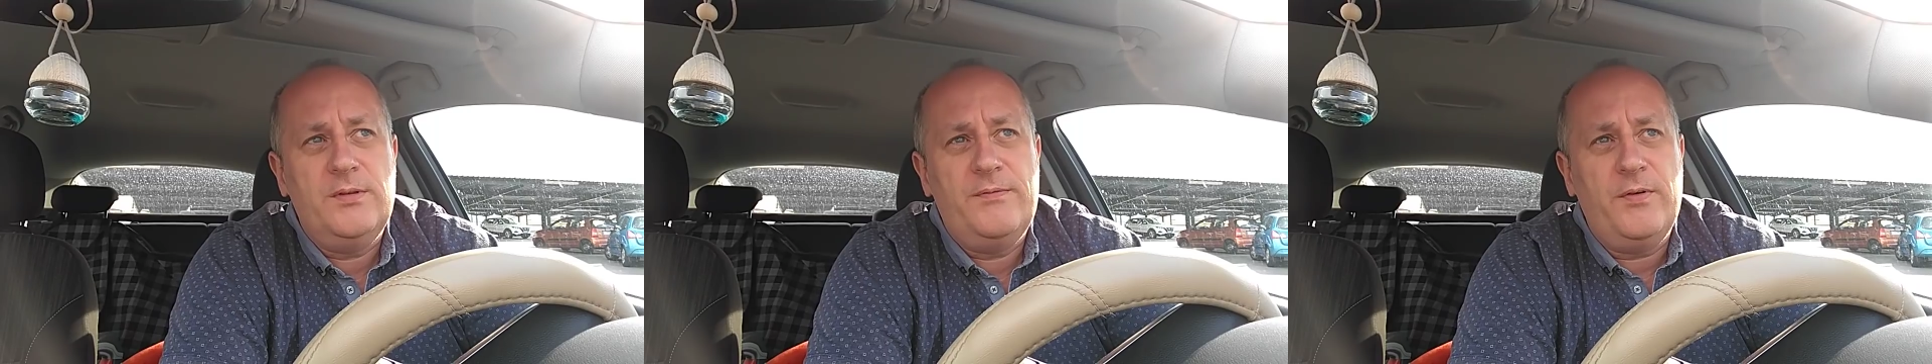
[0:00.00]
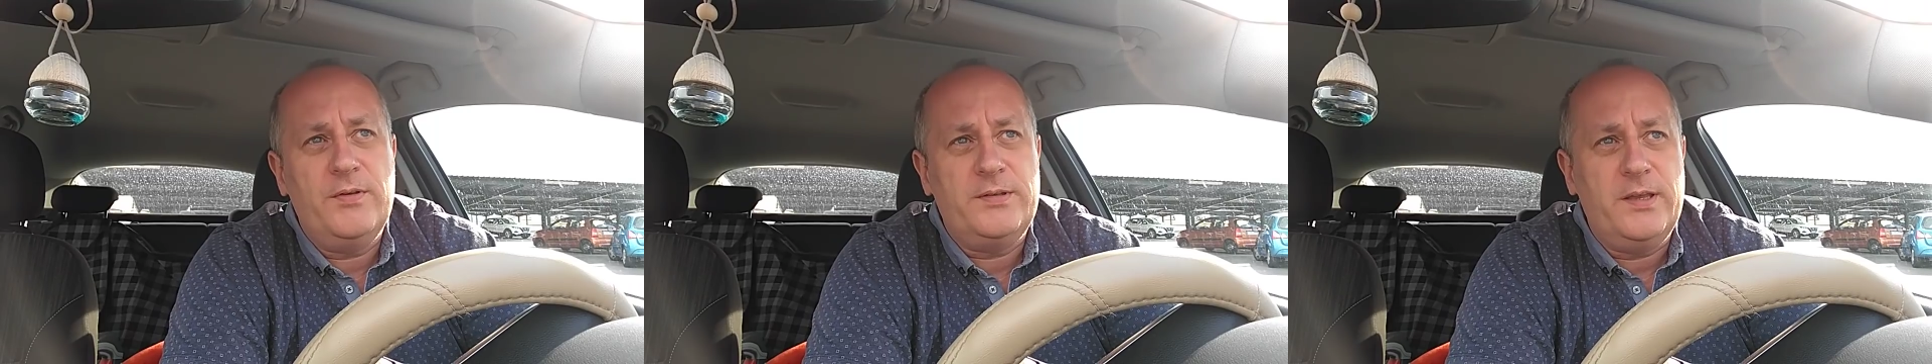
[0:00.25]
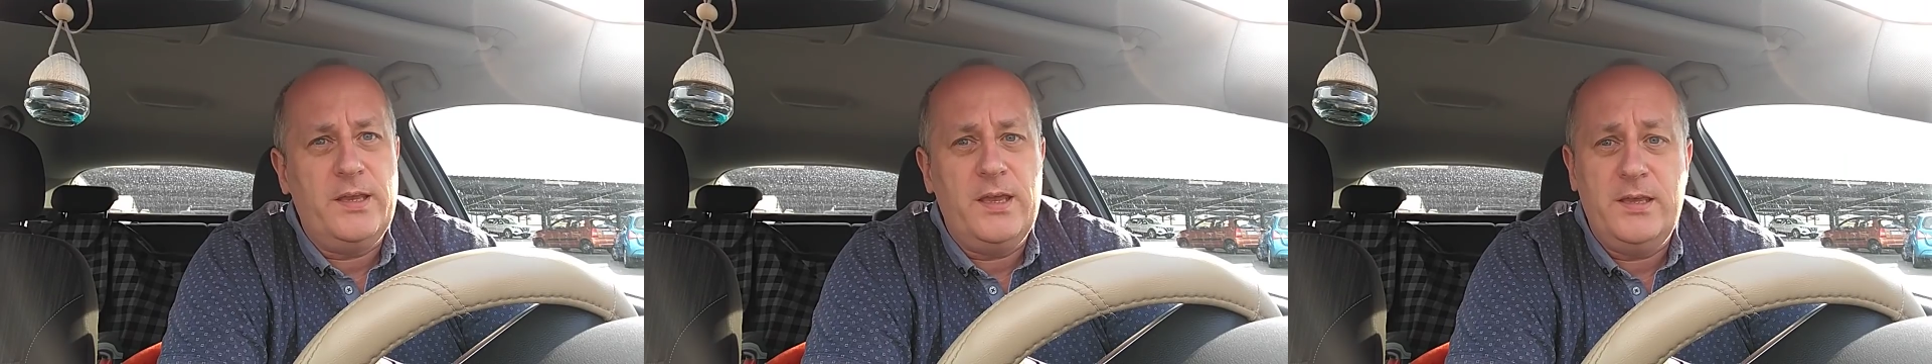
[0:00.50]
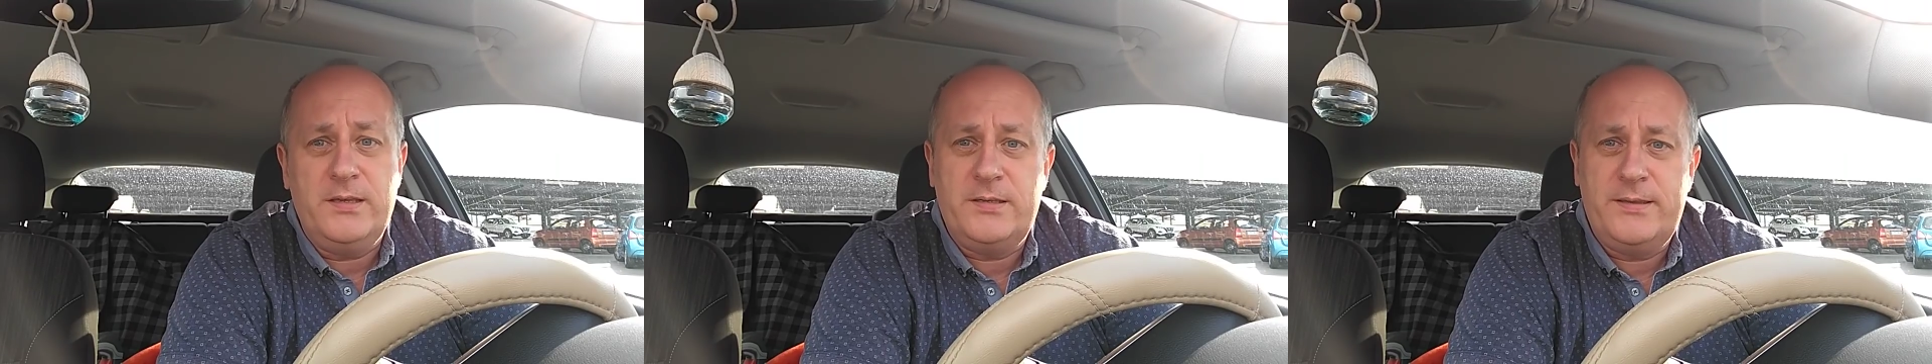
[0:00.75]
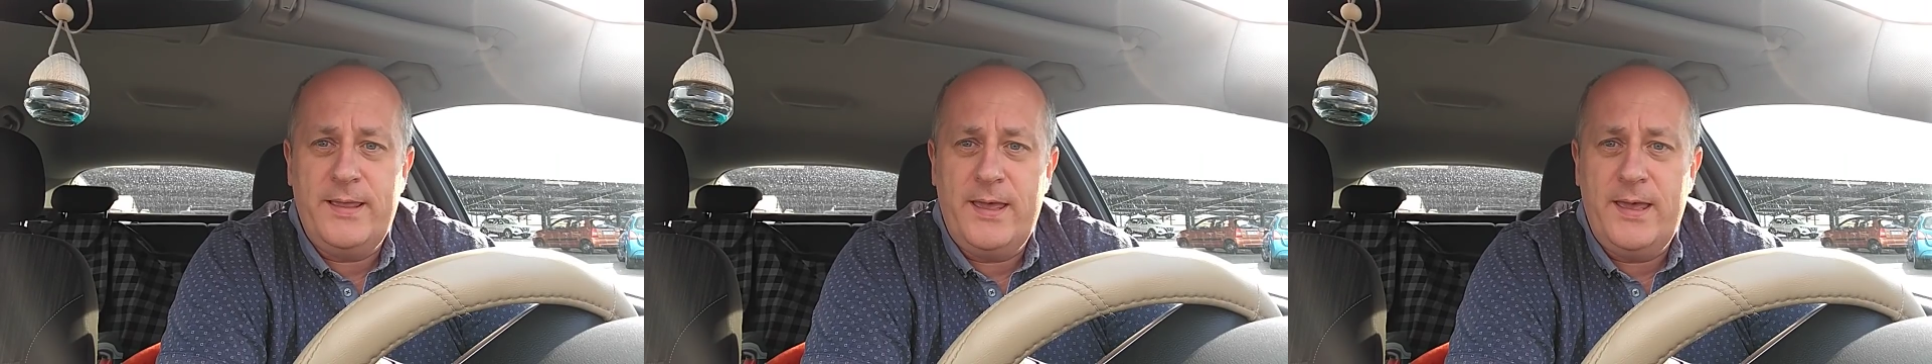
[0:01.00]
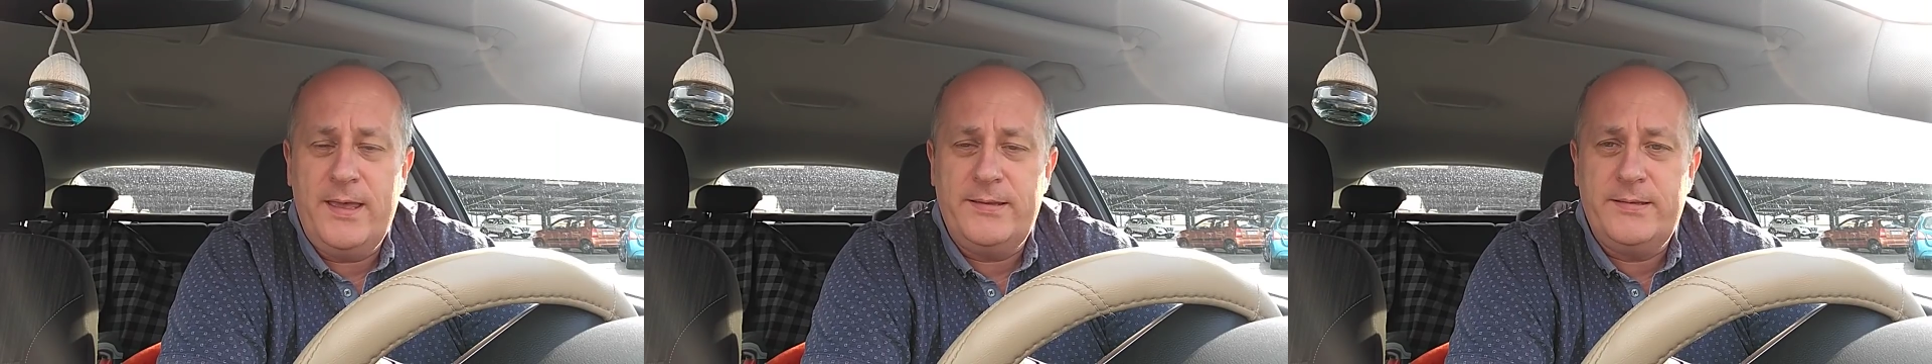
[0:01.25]
first thing is
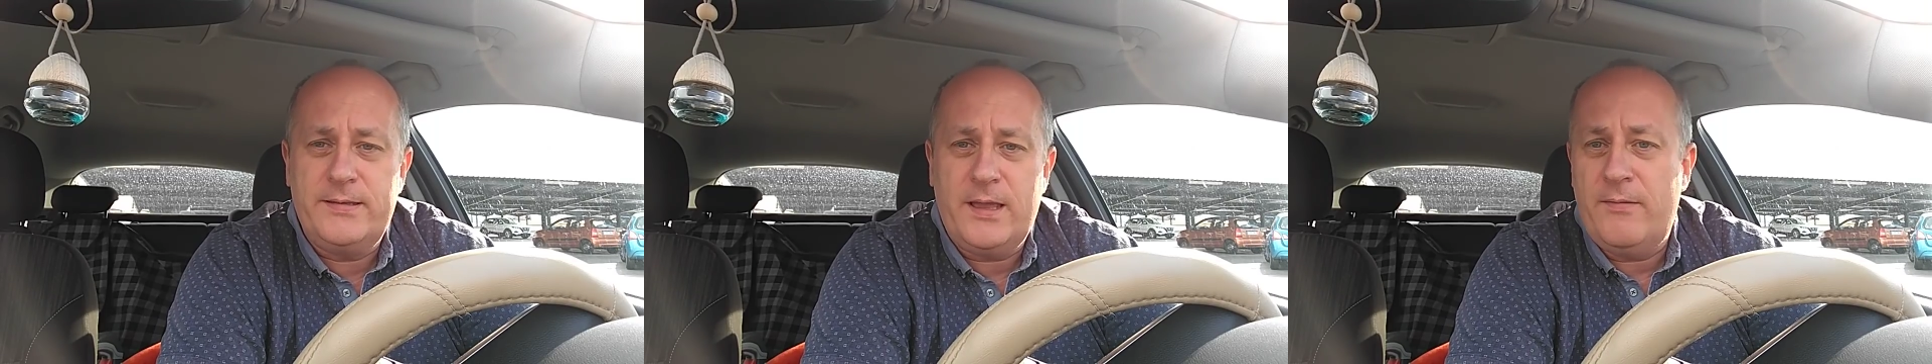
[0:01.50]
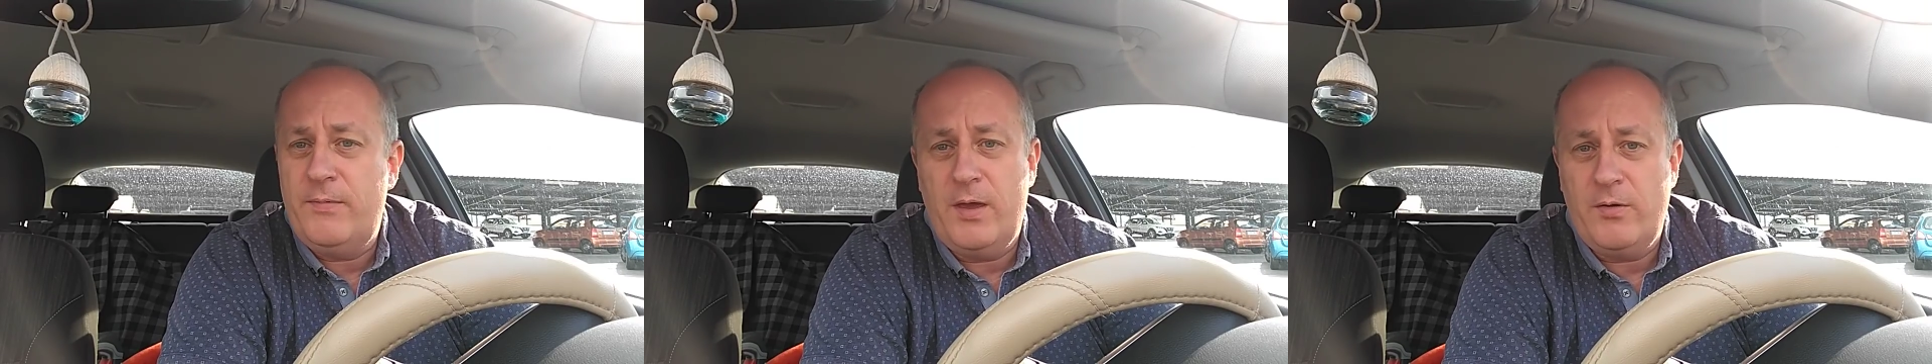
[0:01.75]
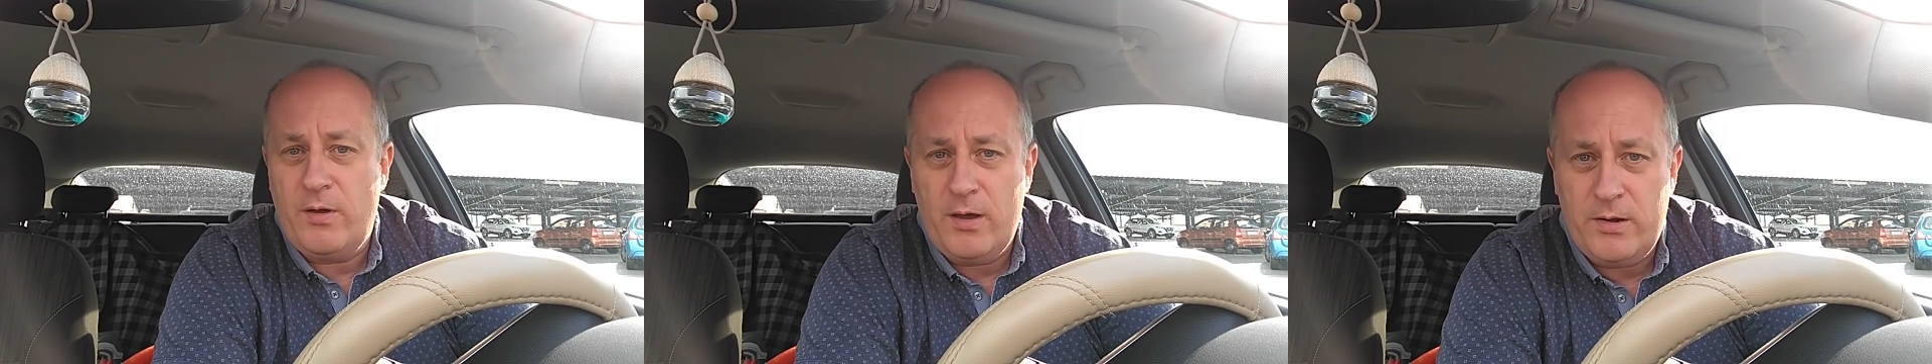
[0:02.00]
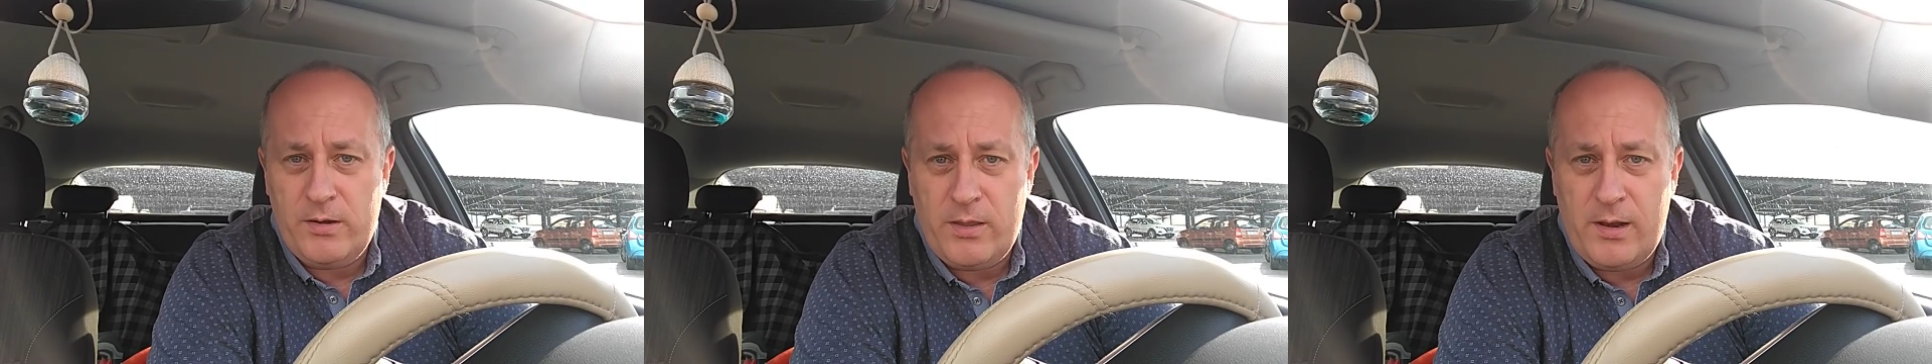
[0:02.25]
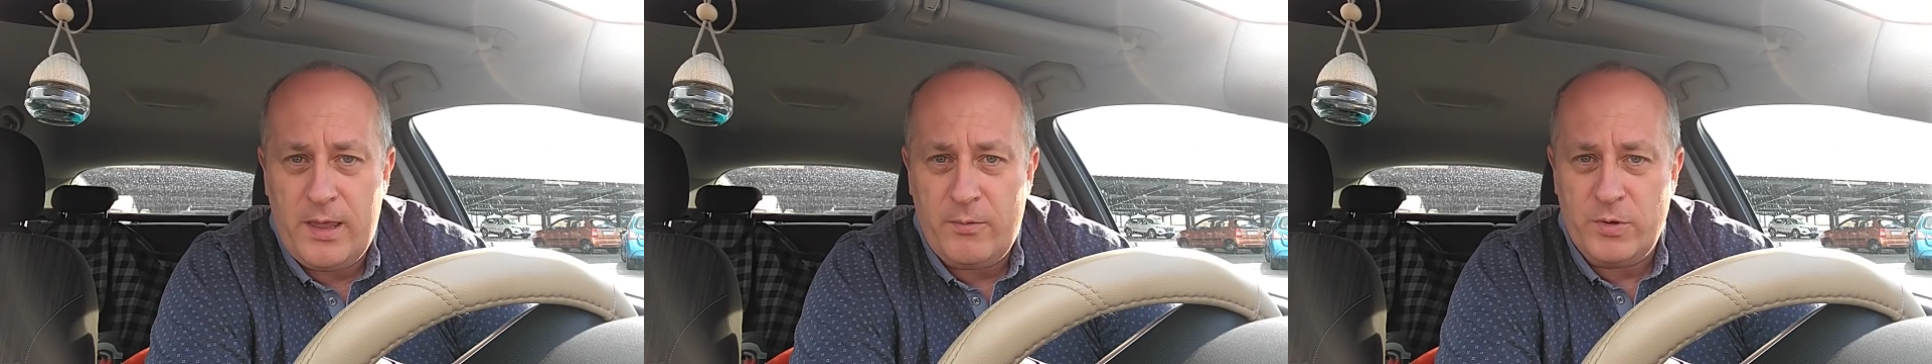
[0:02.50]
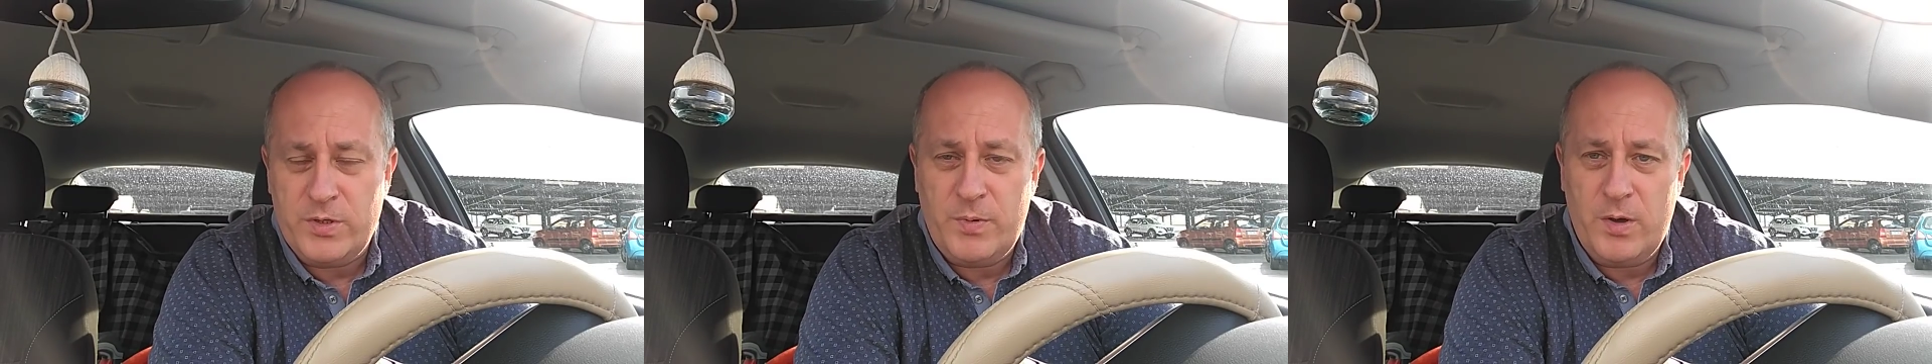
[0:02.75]
that I've now got another
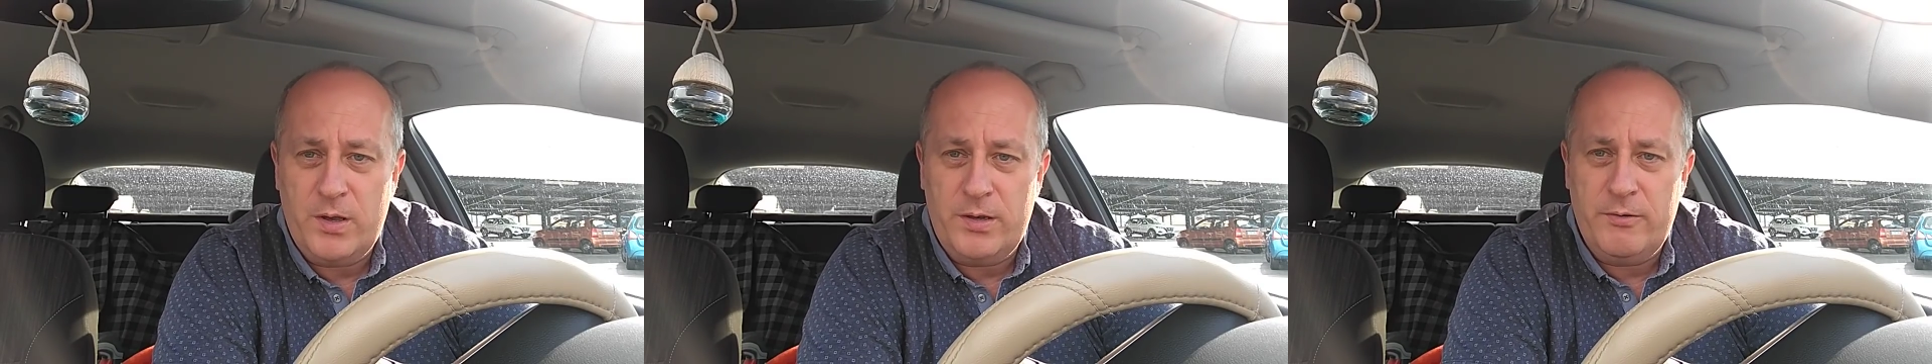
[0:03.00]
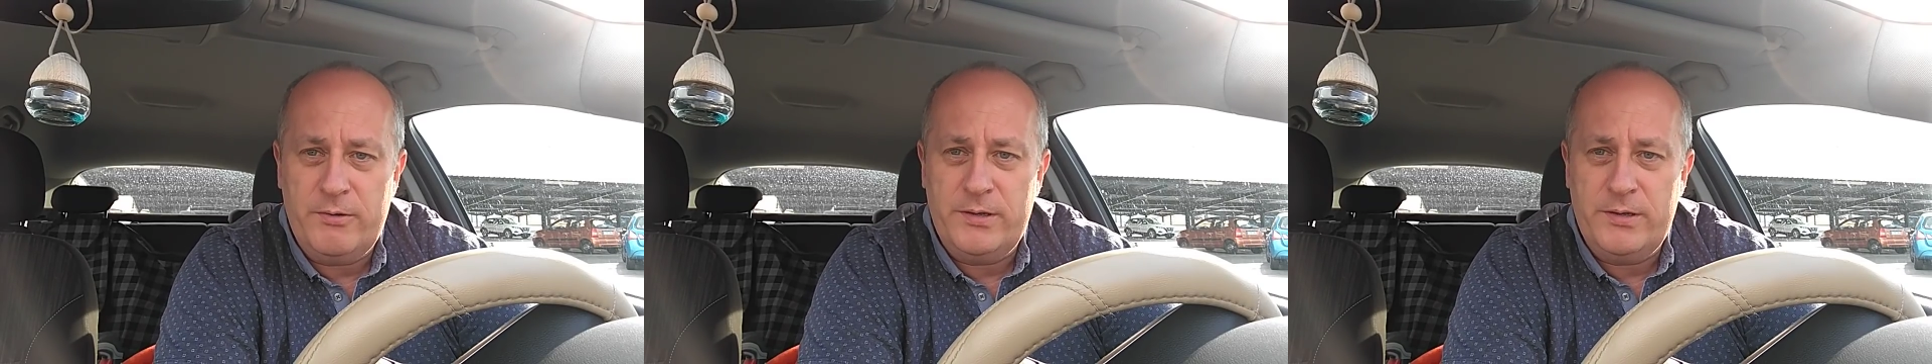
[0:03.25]
language partner,